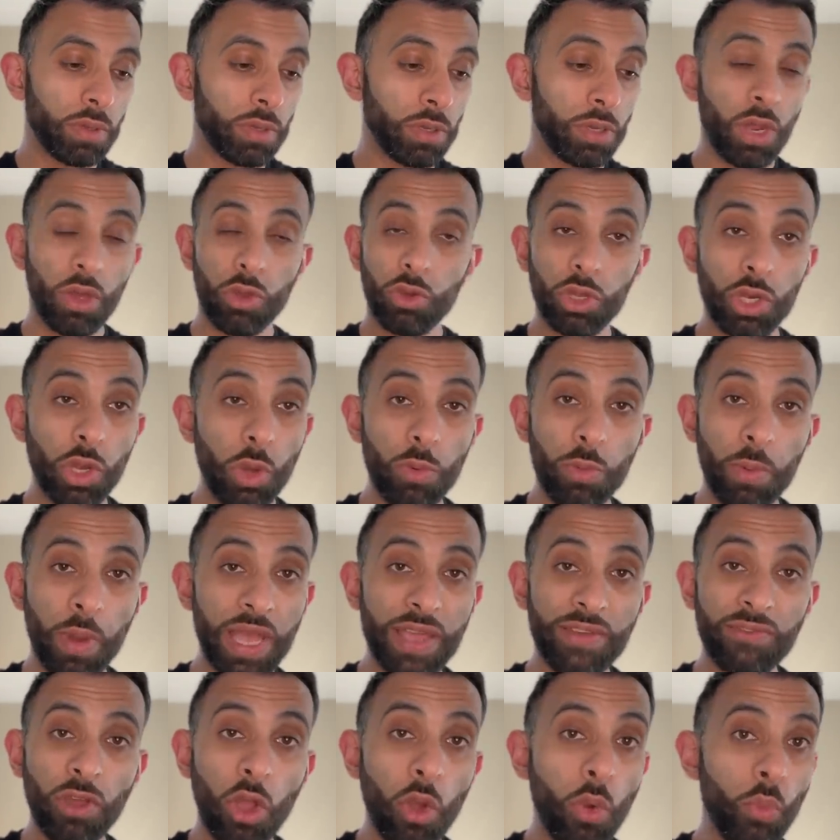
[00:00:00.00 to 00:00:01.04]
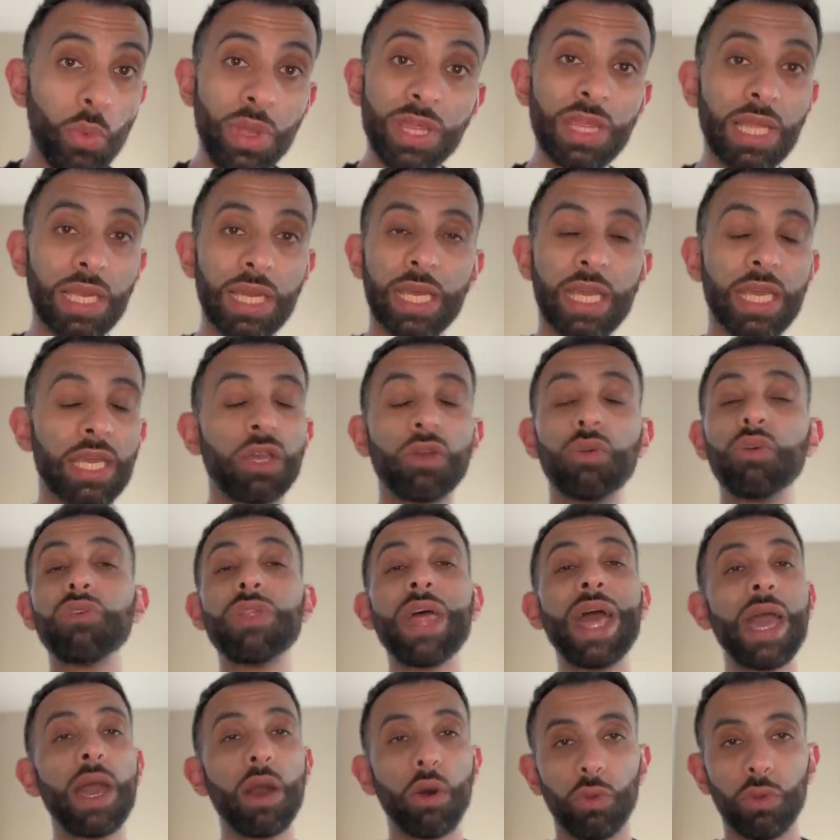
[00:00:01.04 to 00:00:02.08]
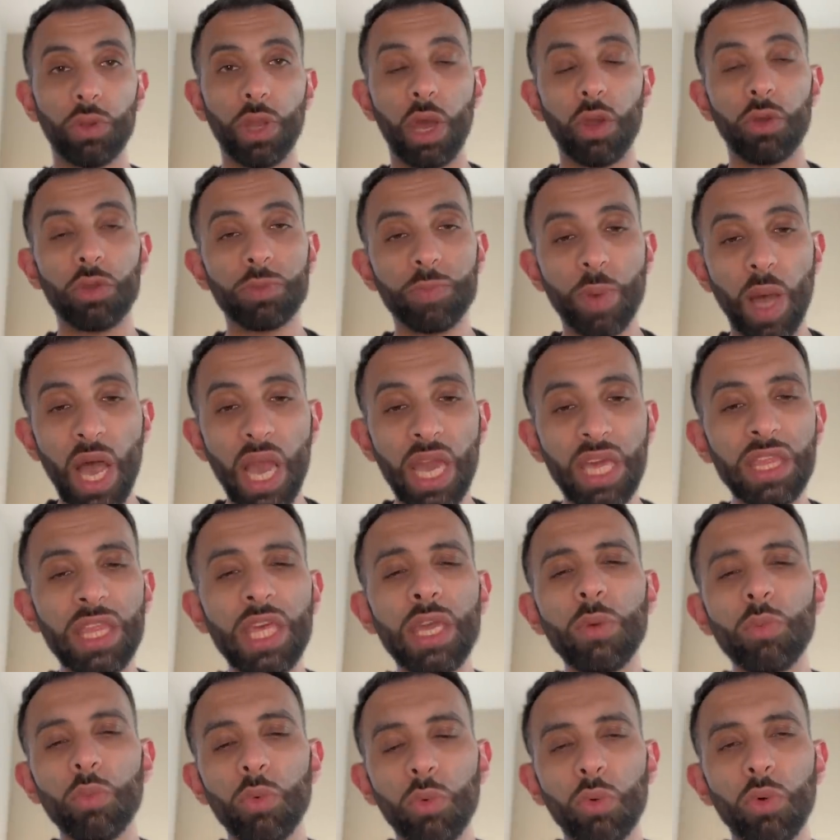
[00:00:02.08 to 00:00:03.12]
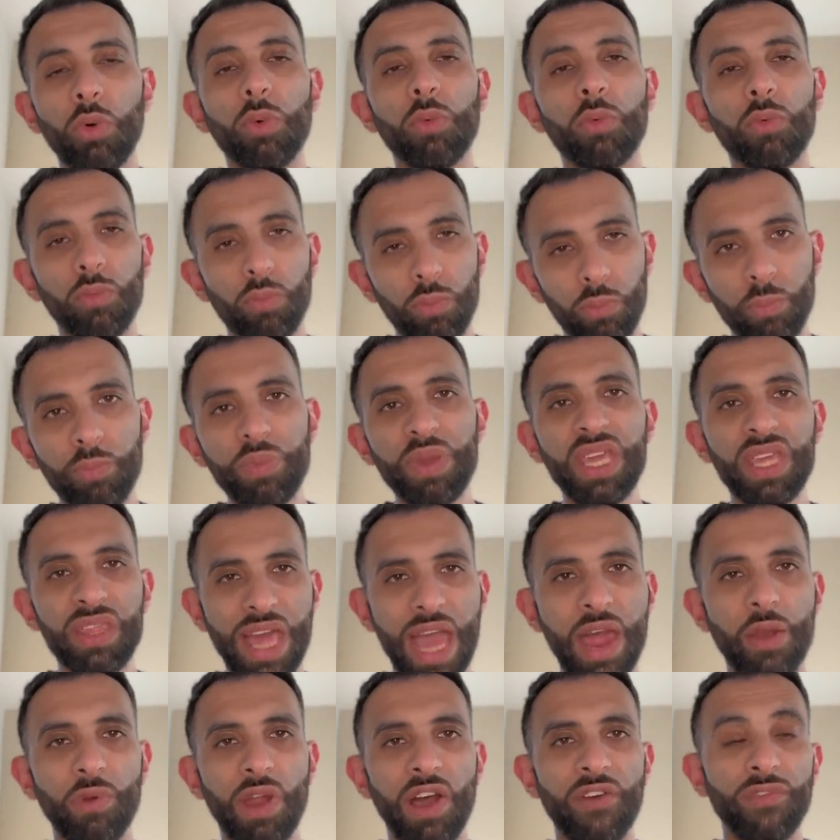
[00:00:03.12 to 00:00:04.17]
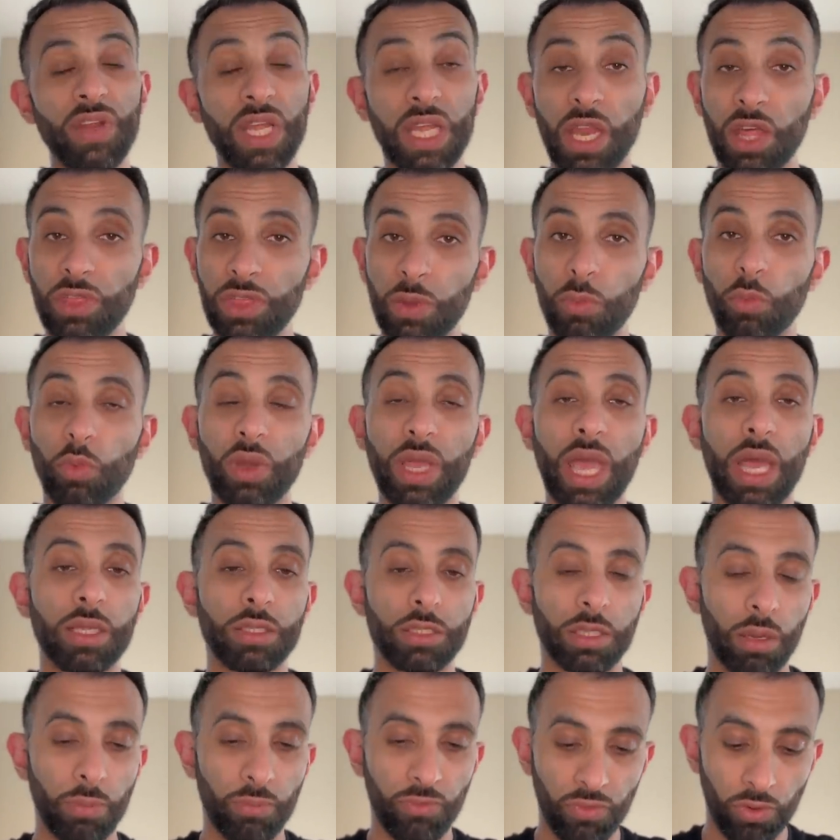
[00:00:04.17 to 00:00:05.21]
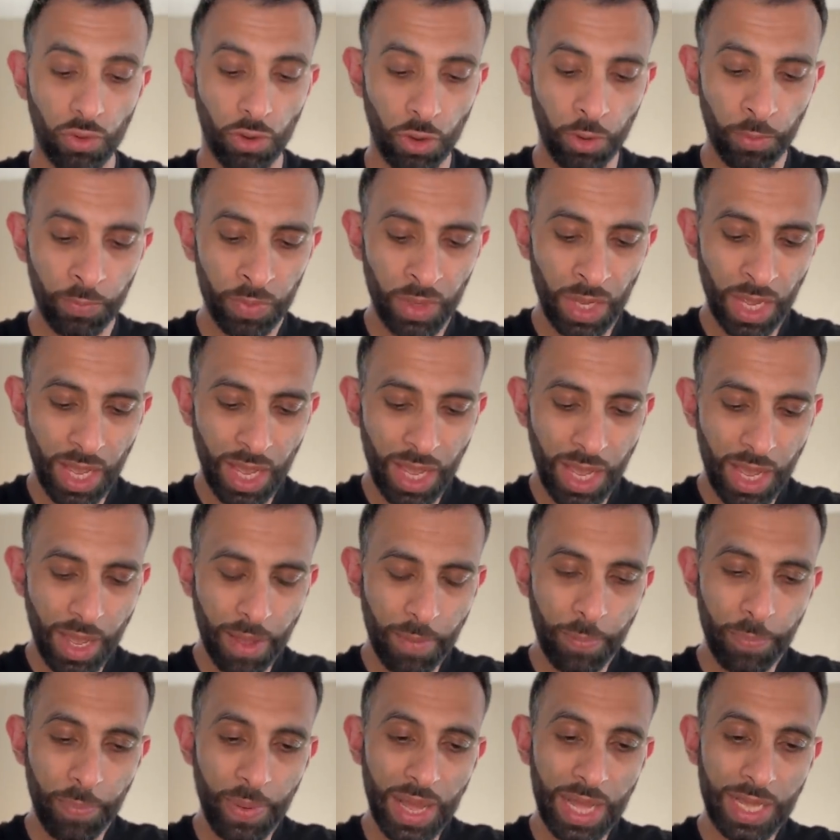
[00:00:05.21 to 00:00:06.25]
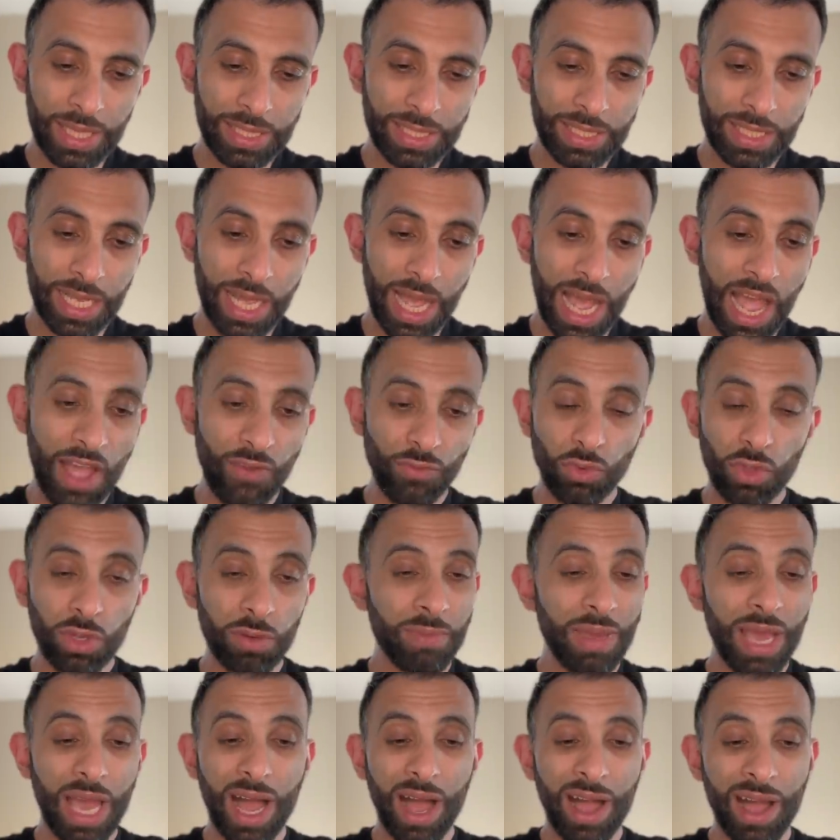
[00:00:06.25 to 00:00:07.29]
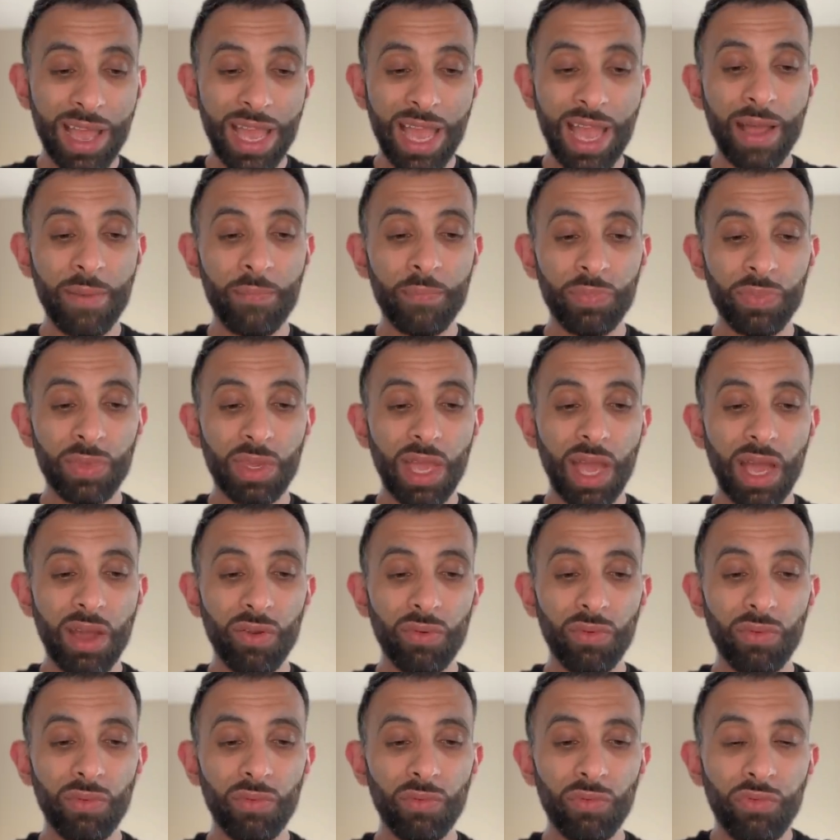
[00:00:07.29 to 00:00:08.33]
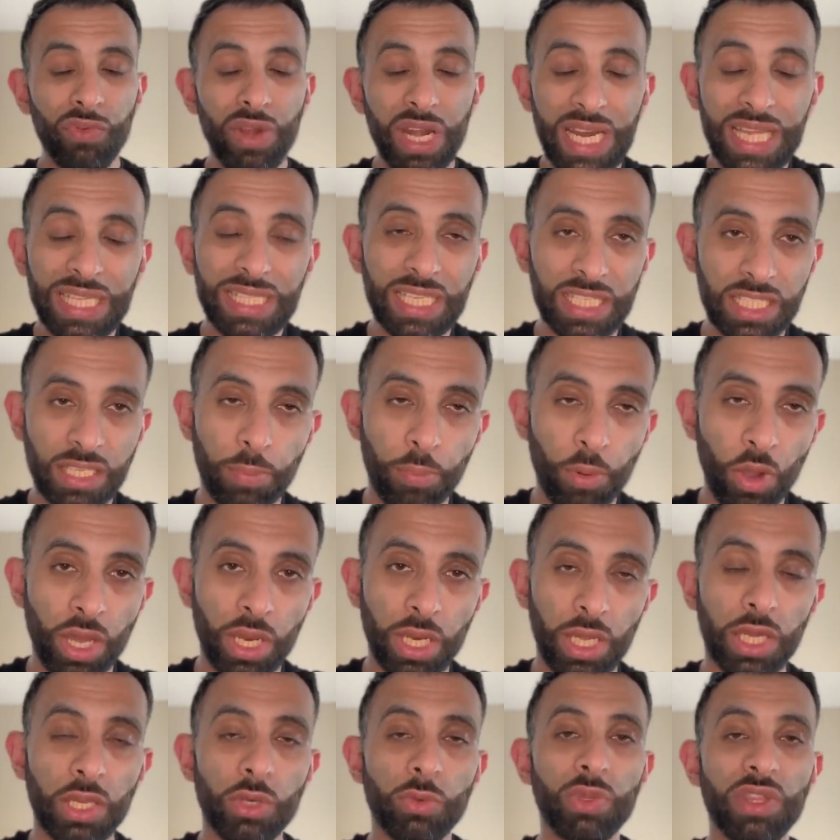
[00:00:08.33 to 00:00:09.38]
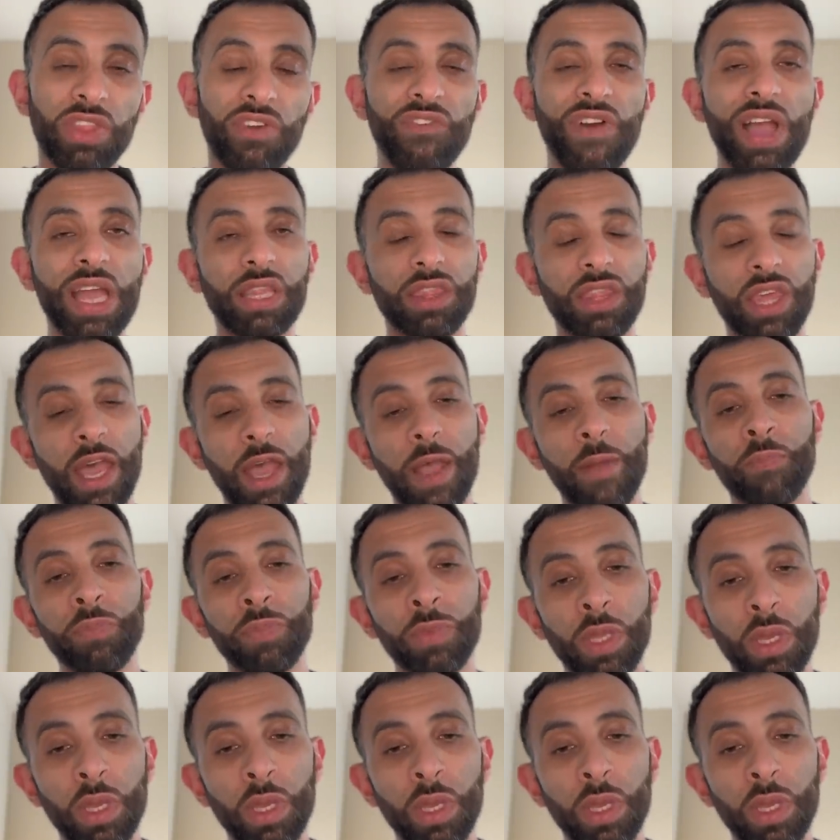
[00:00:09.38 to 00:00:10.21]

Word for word: you know, who knows, we might even go and win the league. Who the hell knows? But I think we'll be there roughly, and I think we'll get top four. But uh, I have to admit, I am really disappointed with the fact that